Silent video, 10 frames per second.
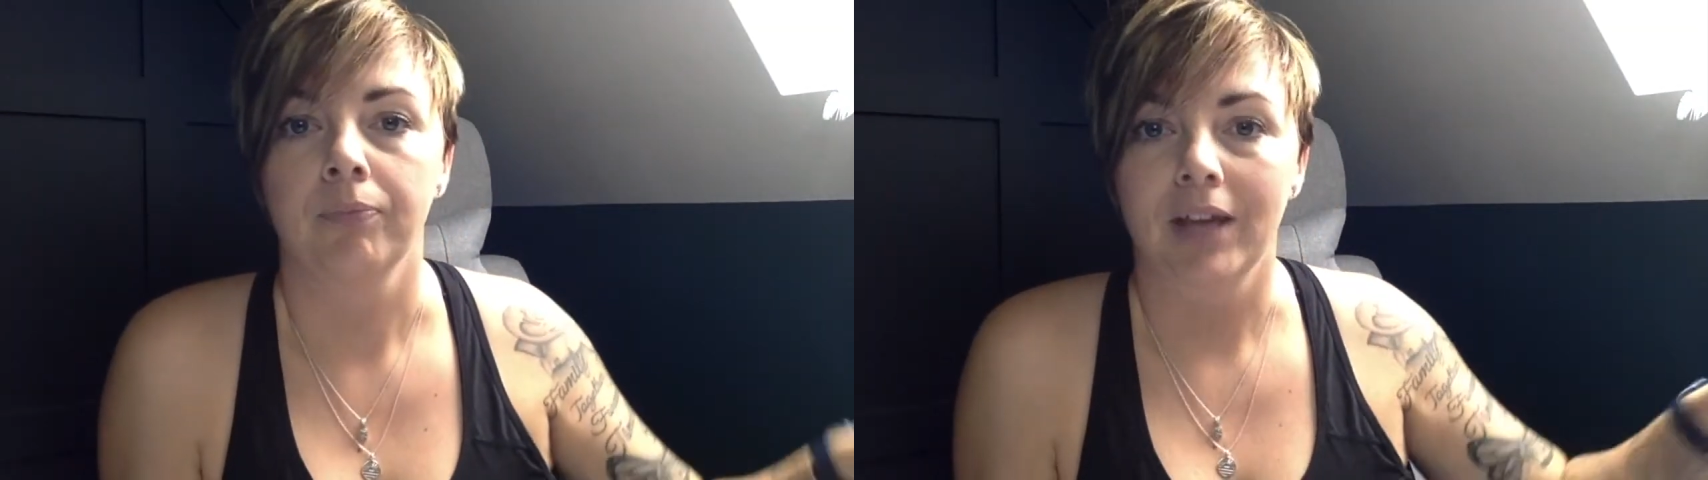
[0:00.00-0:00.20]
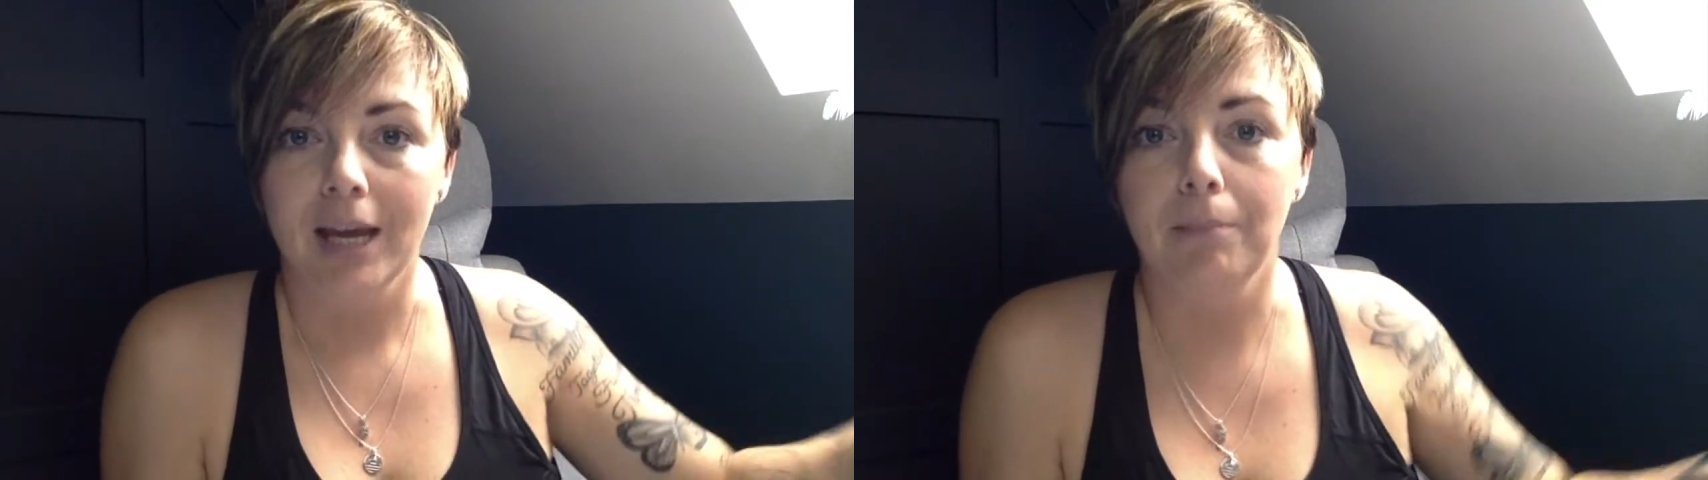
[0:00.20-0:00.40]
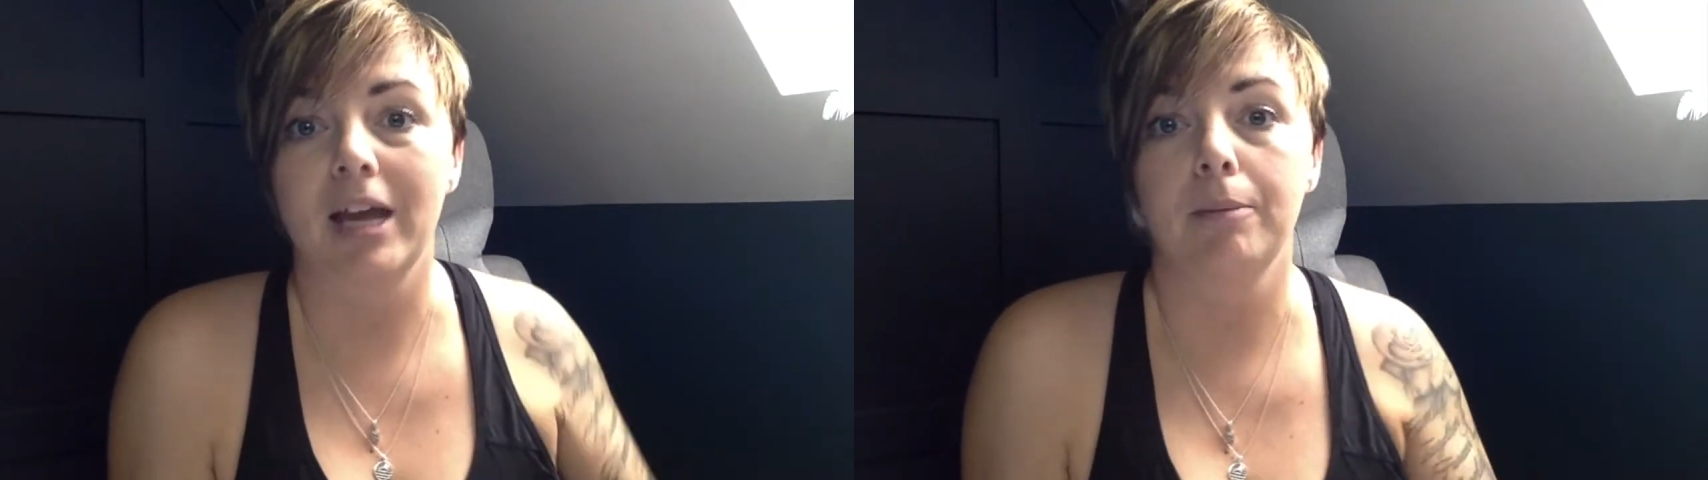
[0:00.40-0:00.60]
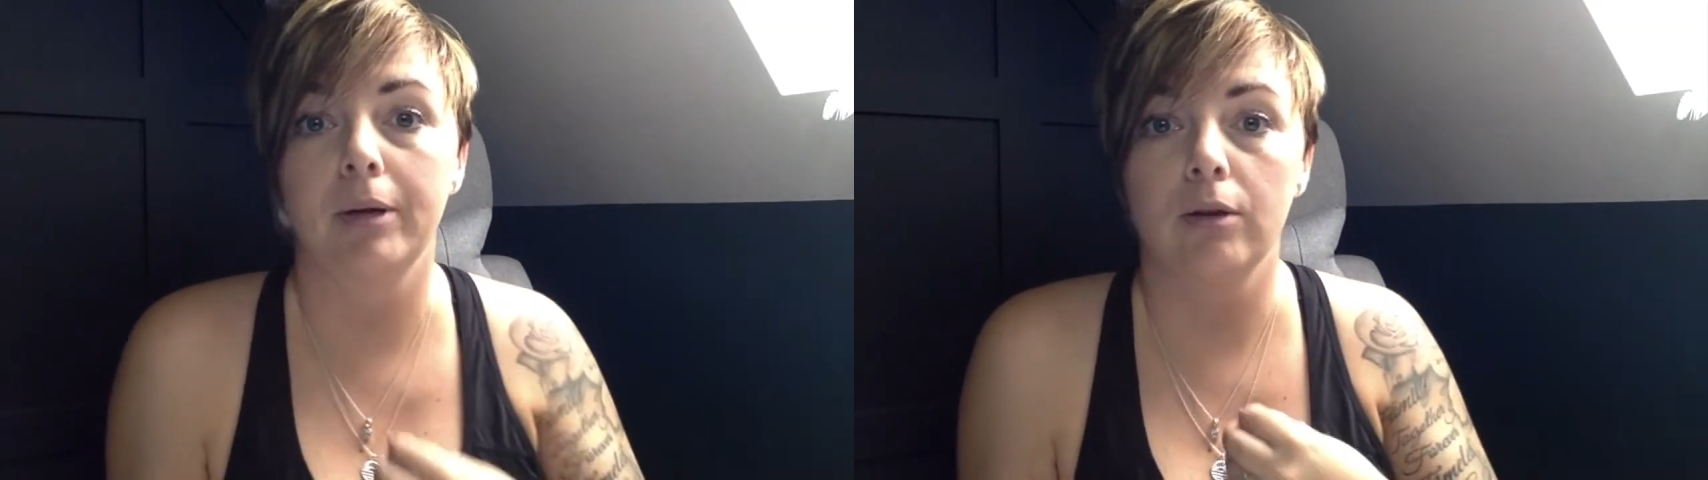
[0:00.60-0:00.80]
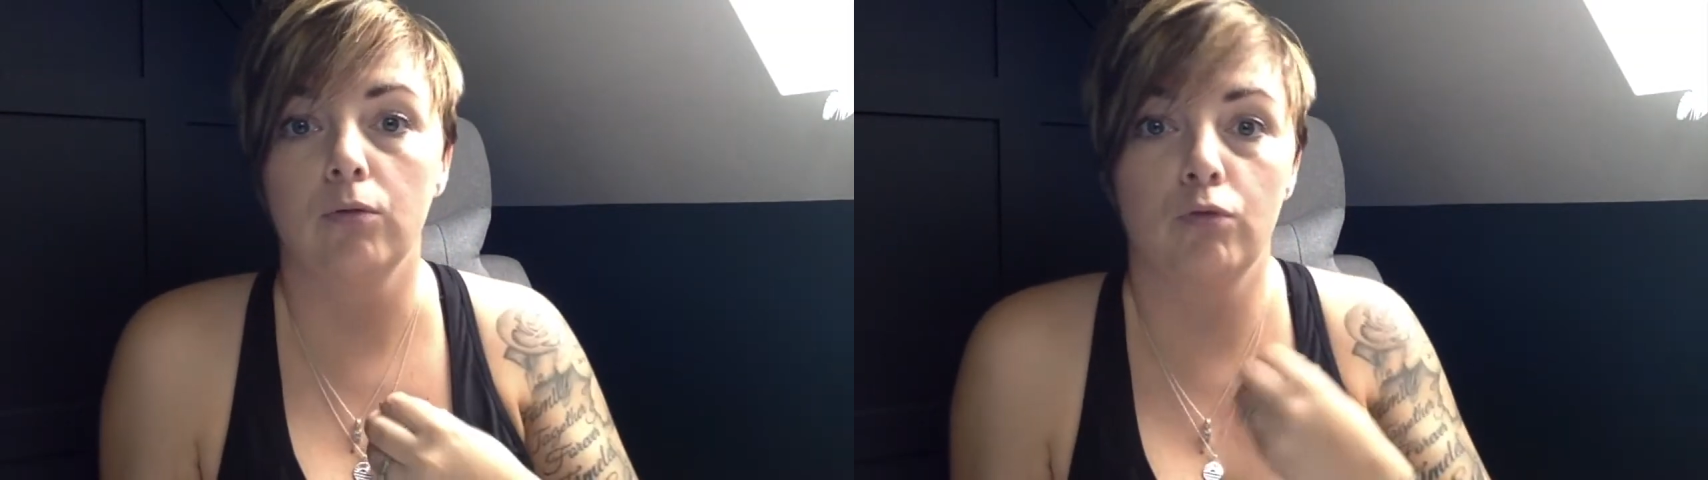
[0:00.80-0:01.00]
It may
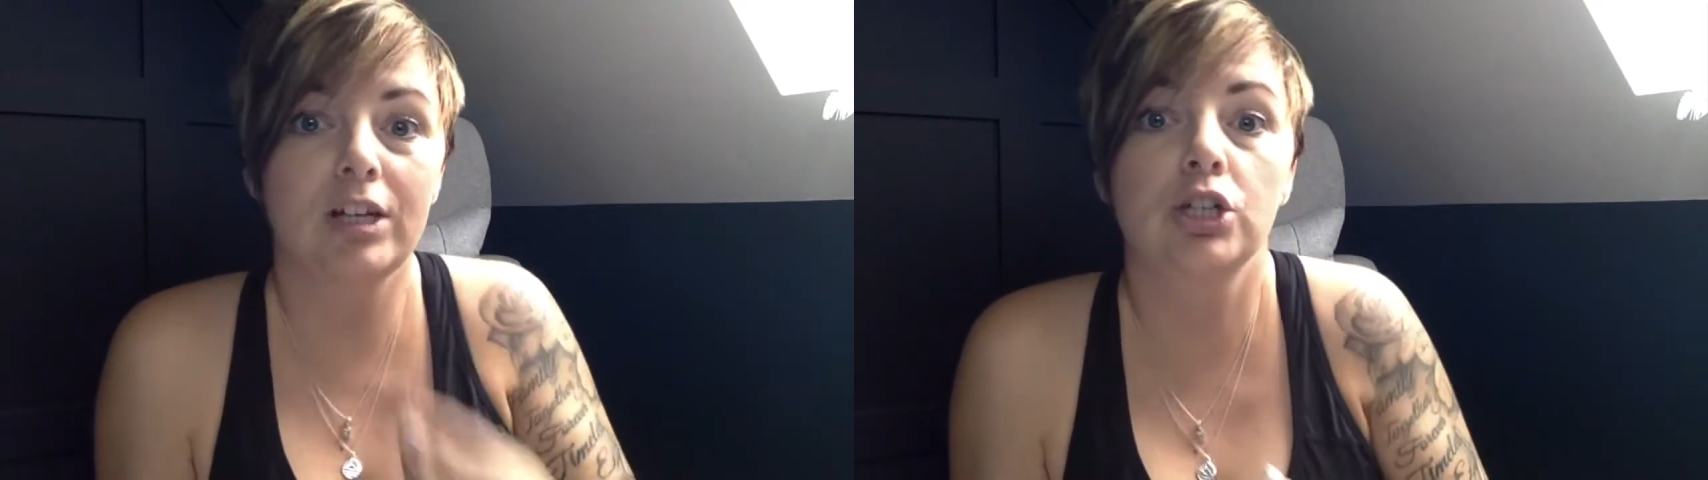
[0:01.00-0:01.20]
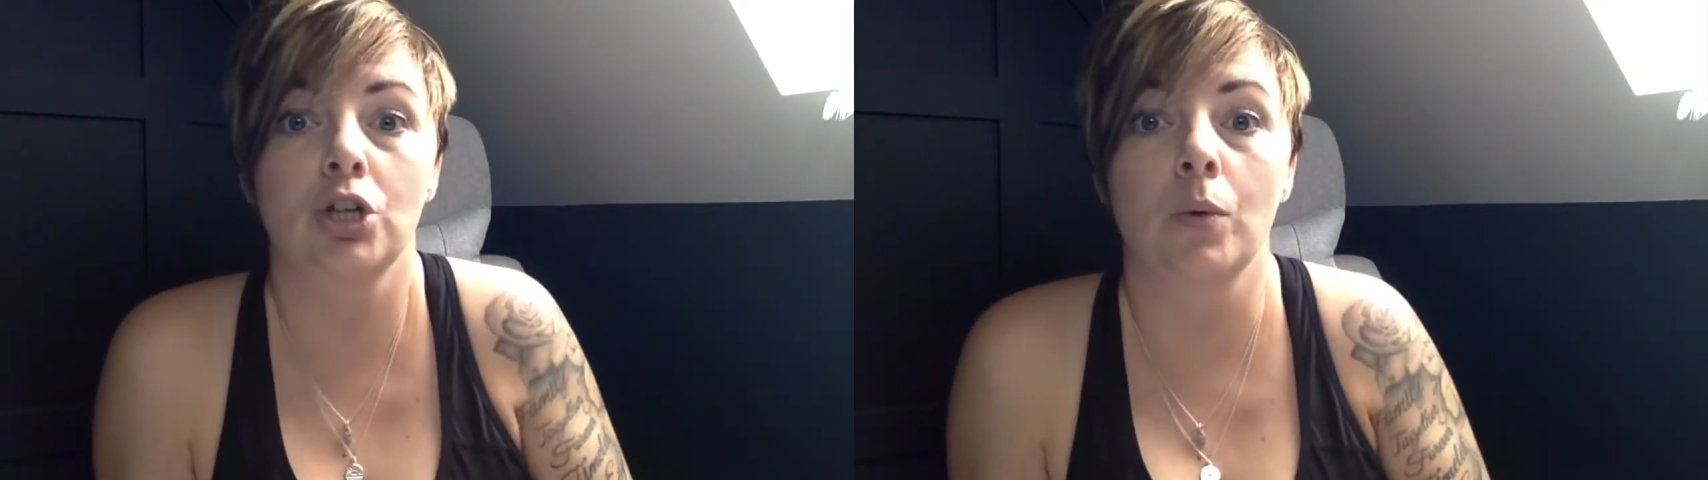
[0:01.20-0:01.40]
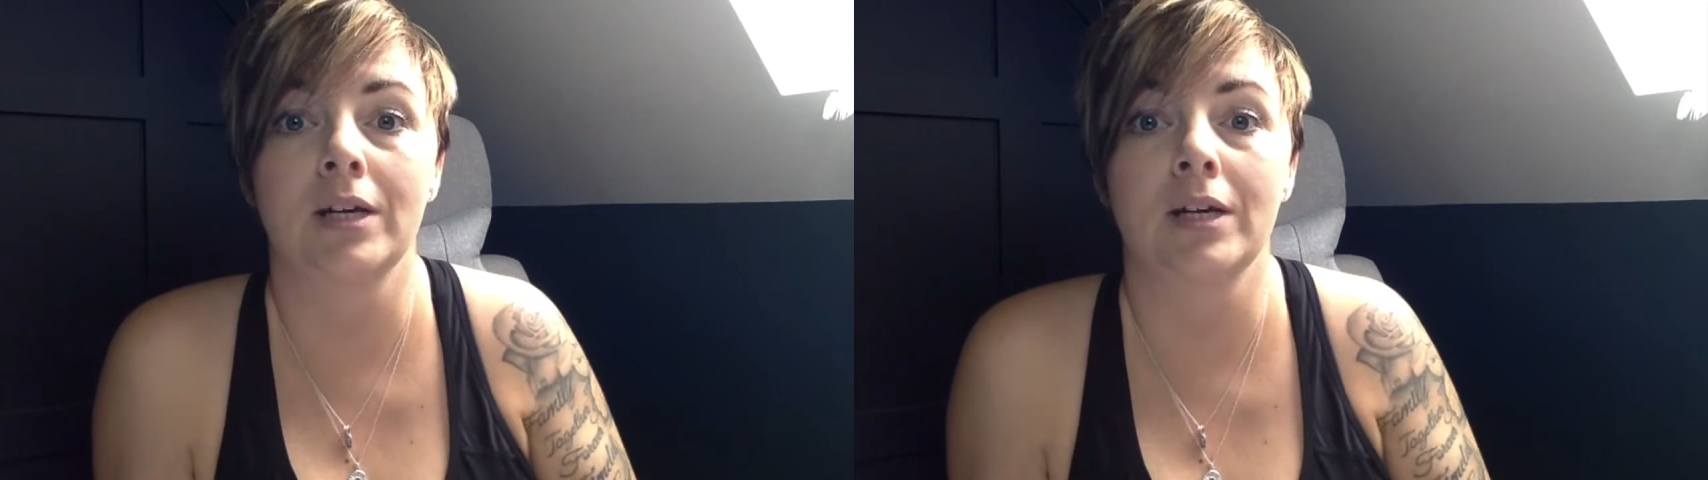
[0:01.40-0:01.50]
be re-showing